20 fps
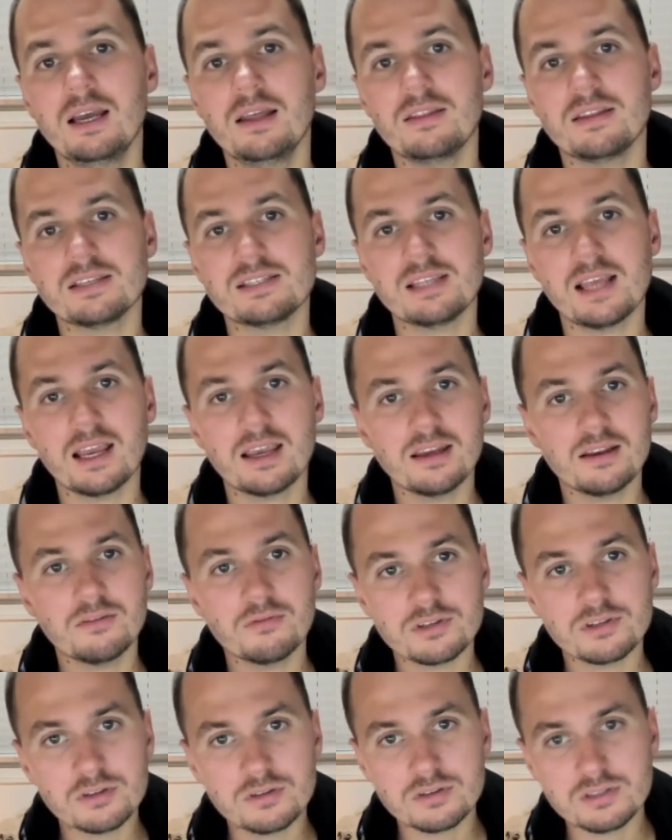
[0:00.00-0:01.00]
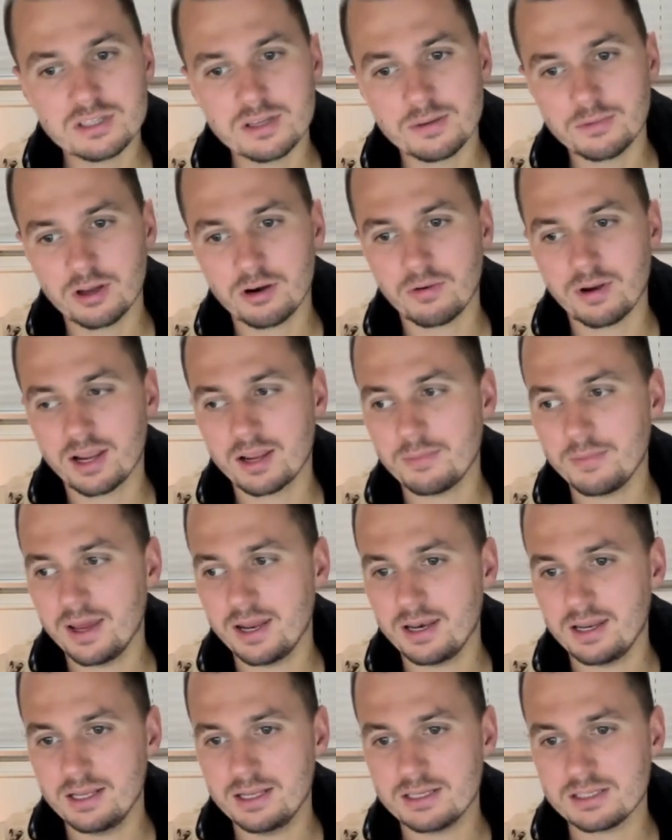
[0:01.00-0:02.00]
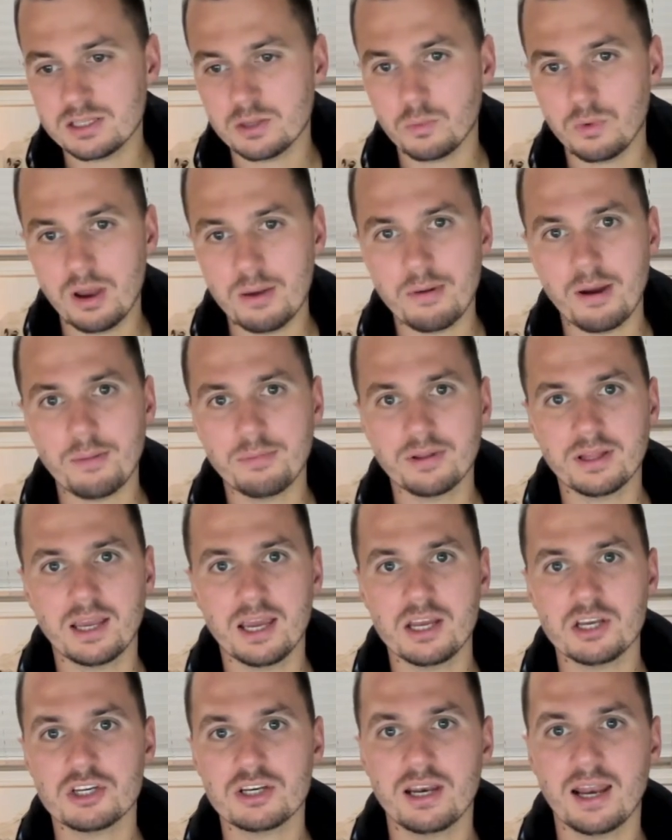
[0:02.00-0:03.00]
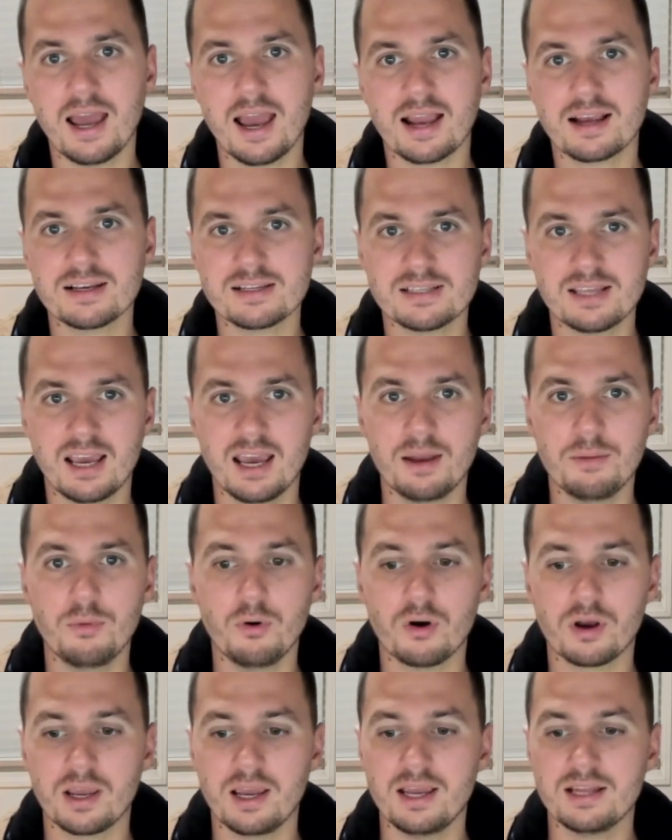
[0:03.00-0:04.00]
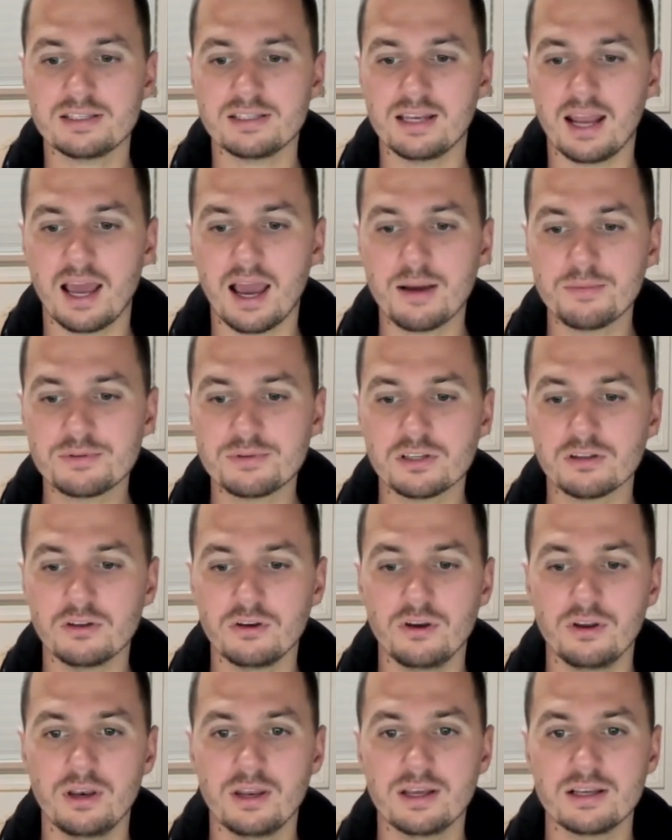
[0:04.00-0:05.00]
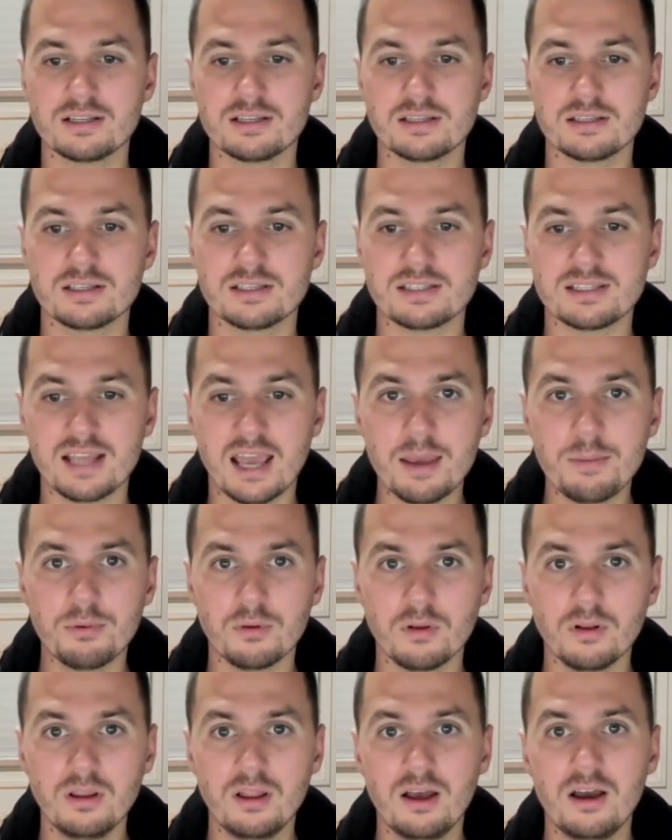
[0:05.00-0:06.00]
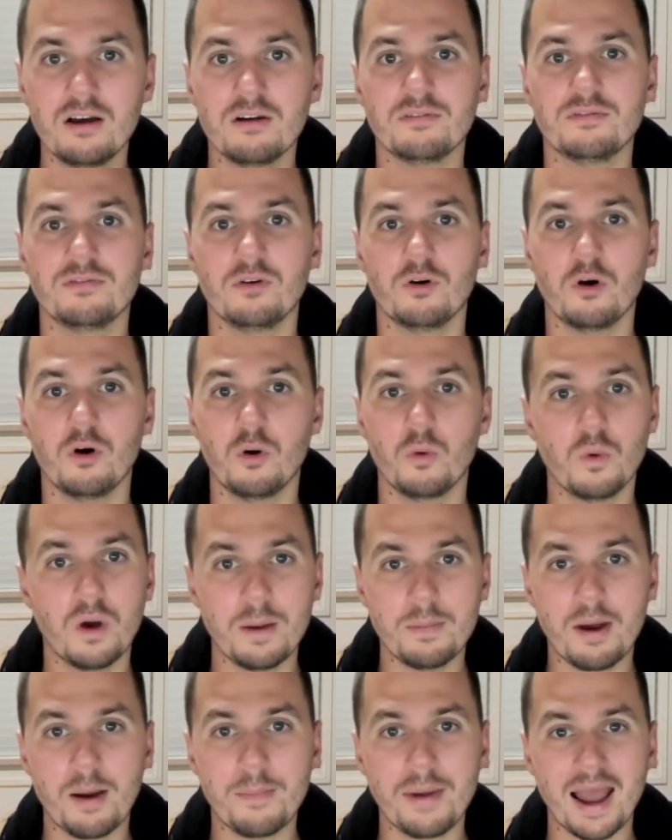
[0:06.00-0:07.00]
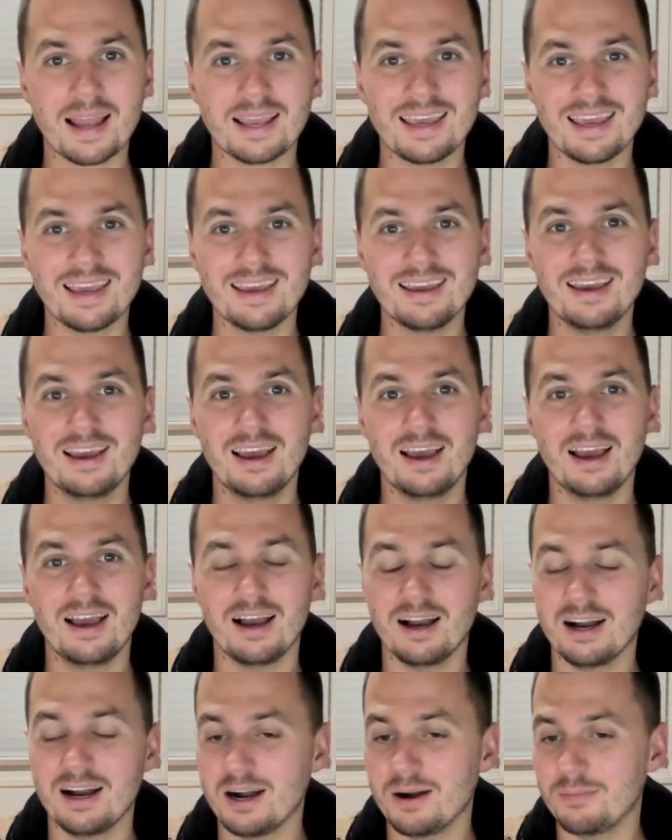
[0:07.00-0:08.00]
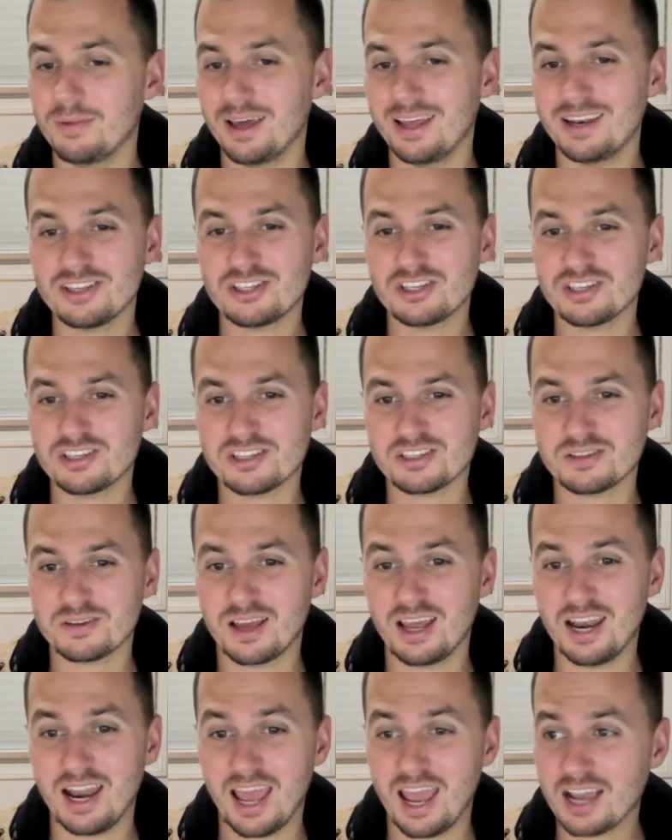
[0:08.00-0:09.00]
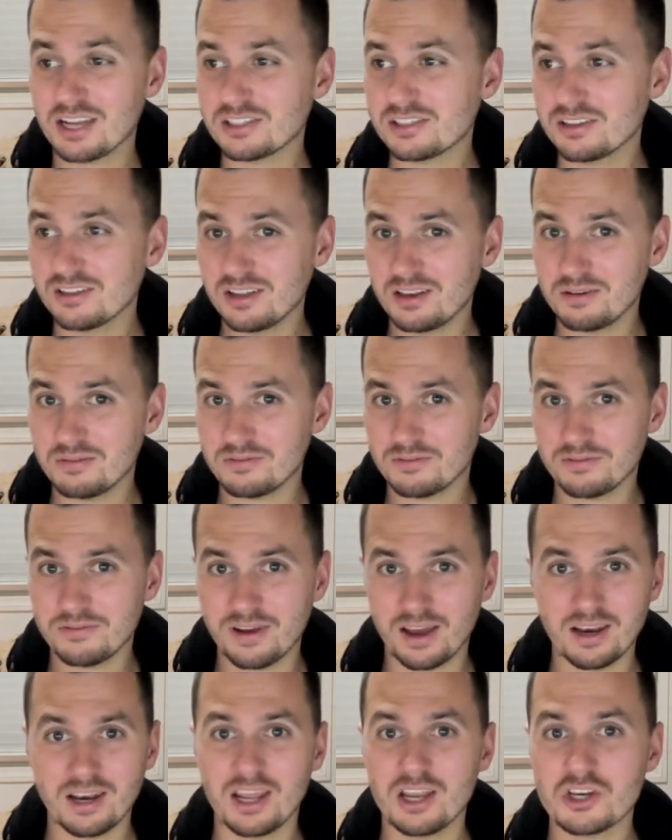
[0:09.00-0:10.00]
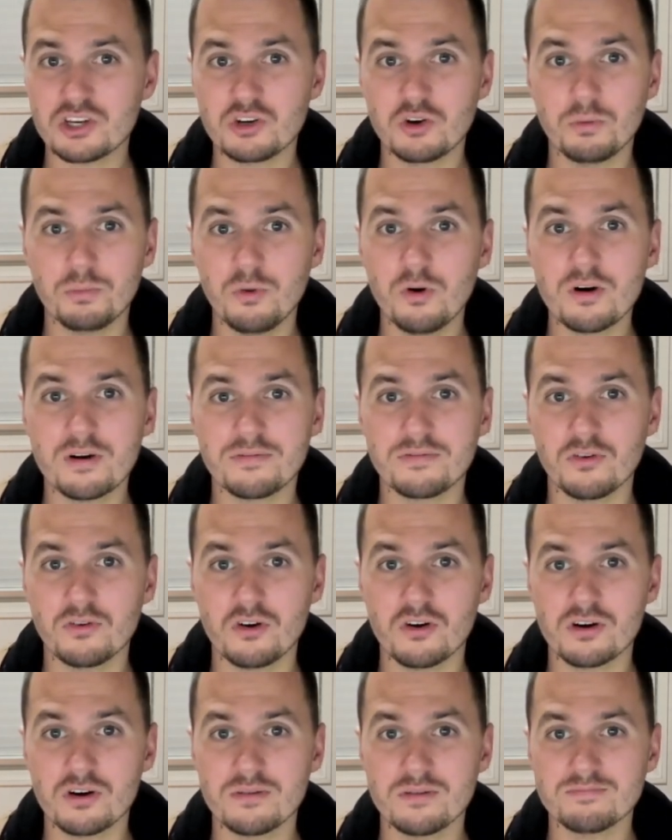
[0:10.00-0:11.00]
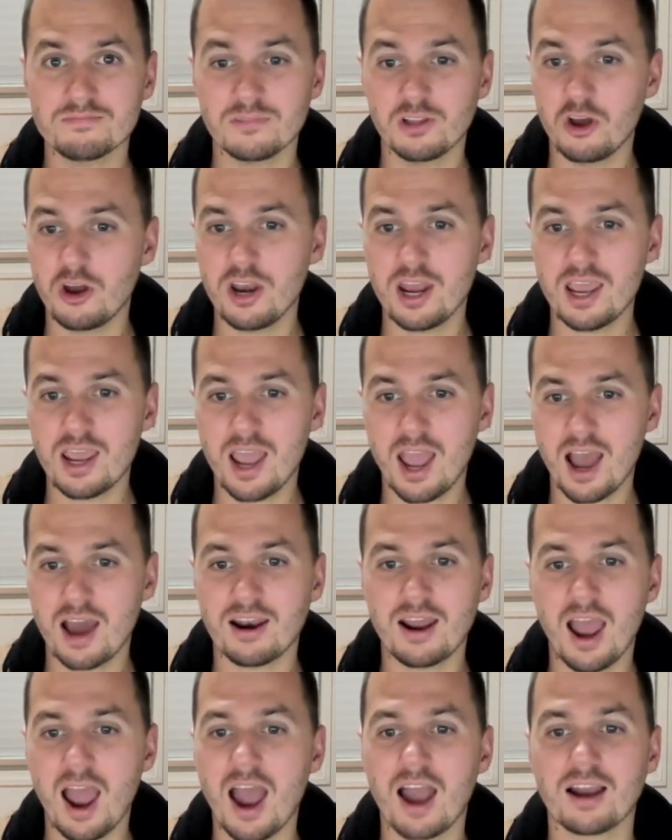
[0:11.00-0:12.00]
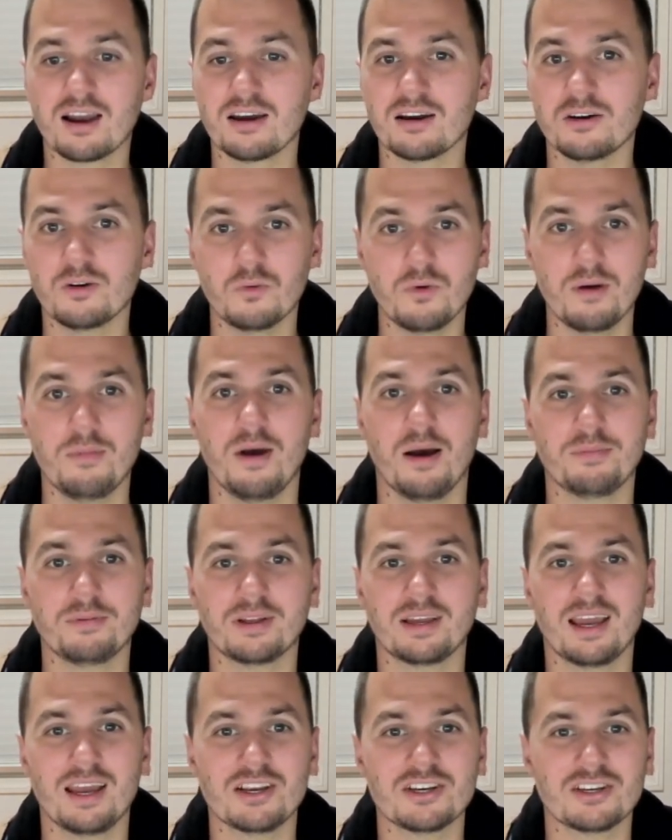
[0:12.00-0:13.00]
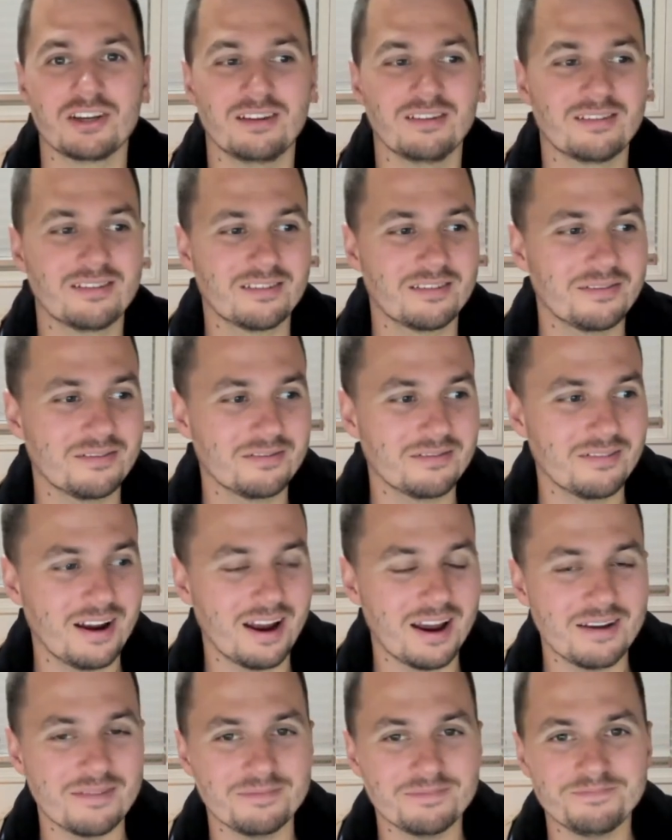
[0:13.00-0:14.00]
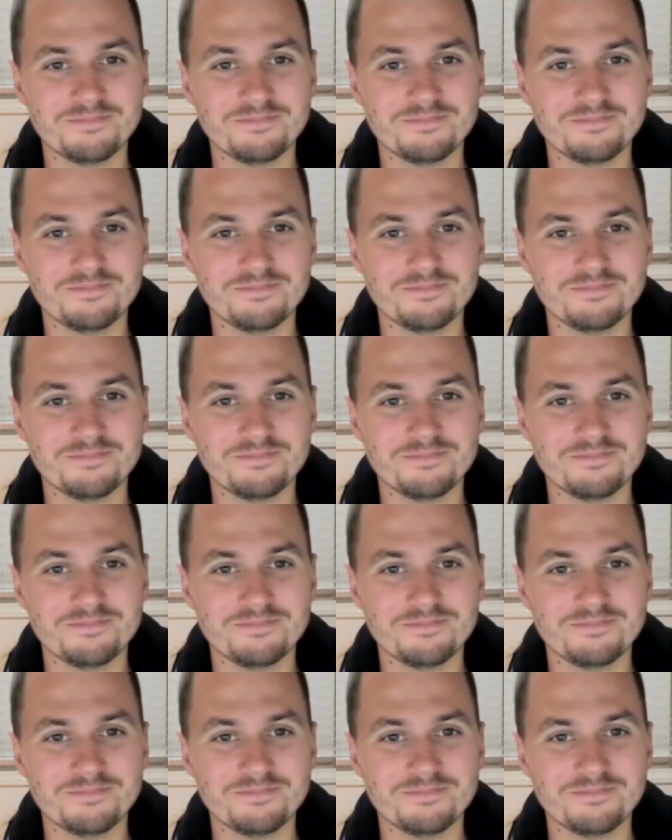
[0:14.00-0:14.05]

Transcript: the second resource i'm going to recommend is the web application hackers handbook it's an absolute staple for web app hacking um, and it's just an excellent foundational book for learning how to hack web applications right